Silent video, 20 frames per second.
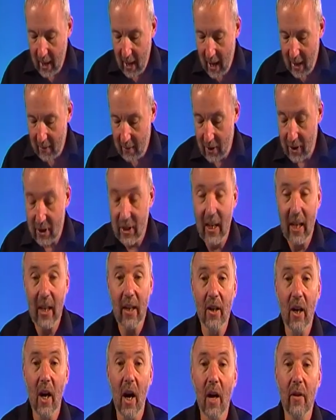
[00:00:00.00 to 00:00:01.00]
And the
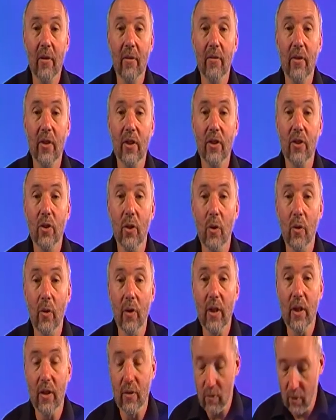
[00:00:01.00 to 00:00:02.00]
second half of his
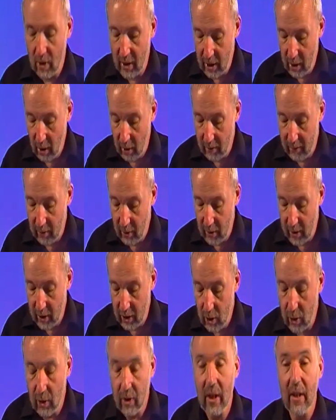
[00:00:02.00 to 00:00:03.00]
story is really not very
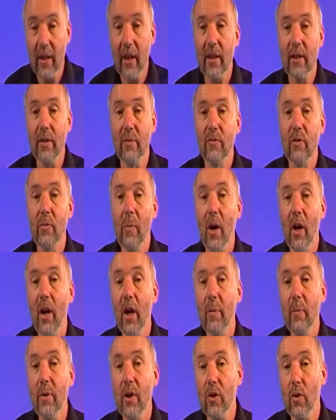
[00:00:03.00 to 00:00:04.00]
good. He does some
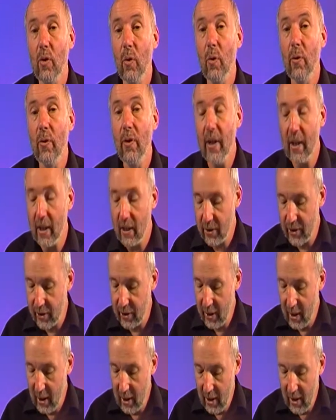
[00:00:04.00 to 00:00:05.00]
remarkably cruel
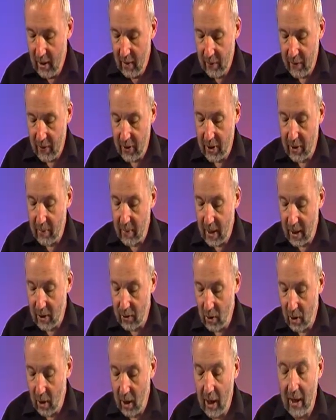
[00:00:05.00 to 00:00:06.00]
things to some
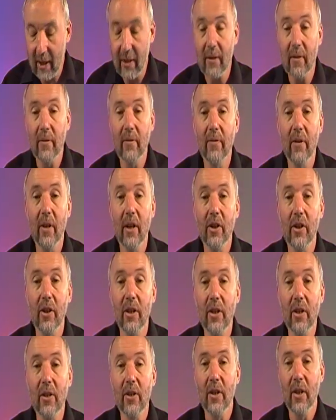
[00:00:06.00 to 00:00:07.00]
Israelite
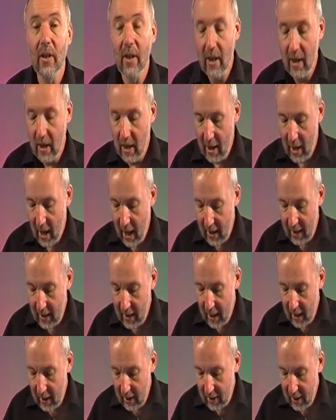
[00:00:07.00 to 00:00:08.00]
villages, and
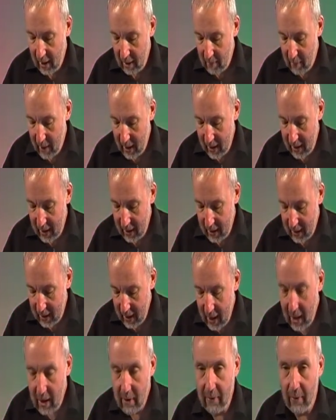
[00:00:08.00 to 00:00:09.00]
he ends up making an
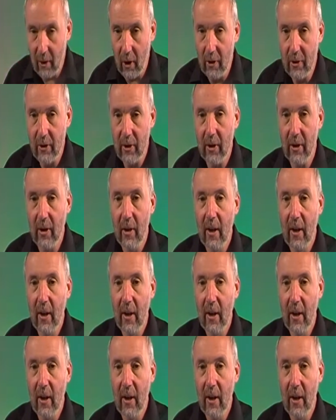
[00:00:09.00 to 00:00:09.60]
ephod.